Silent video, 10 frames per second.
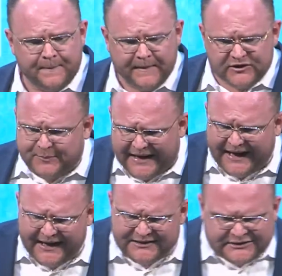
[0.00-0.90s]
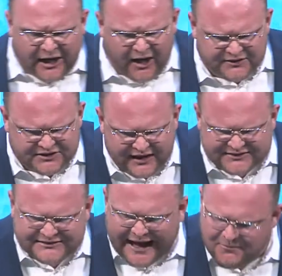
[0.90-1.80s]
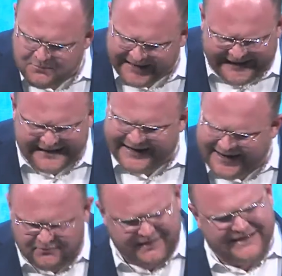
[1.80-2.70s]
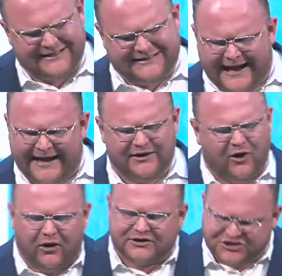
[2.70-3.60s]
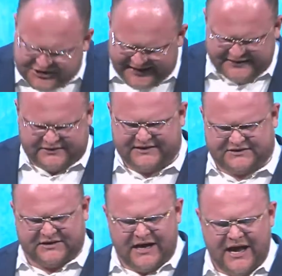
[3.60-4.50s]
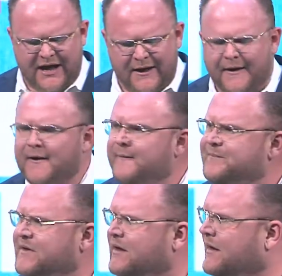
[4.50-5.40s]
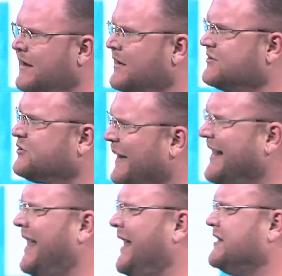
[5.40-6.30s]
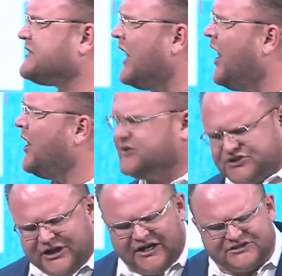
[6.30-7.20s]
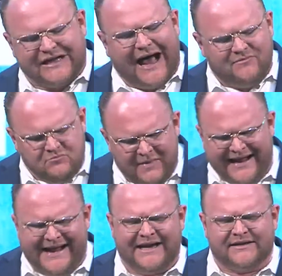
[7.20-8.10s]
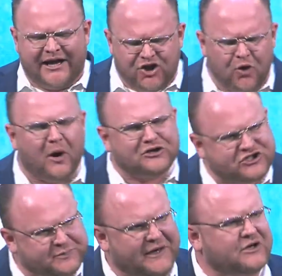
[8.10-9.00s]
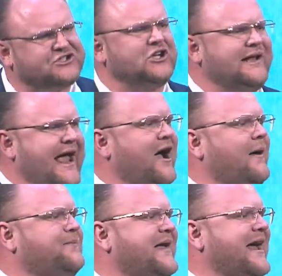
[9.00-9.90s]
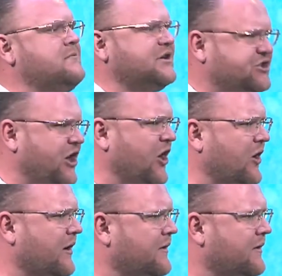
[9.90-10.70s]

Speaking in tongues does not mean, hear me today, Lord Jesus. Speaking in tongues does not mean that you are spiritually healthy and mature.